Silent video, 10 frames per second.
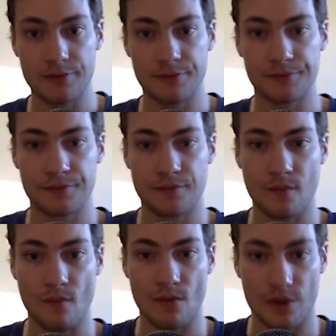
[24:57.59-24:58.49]
like in the
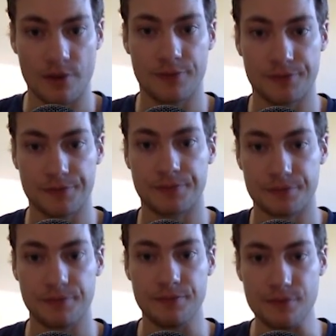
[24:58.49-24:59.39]
united states when
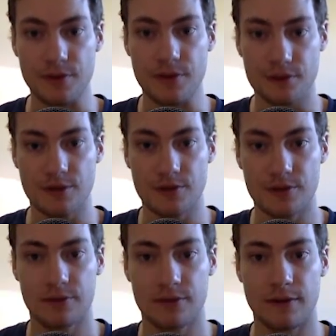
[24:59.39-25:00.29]
that once that
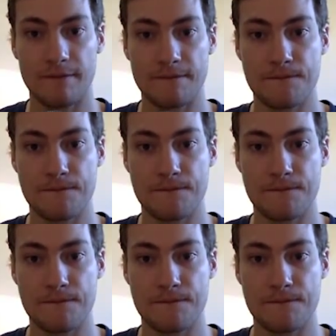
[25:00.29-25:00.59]
becomes like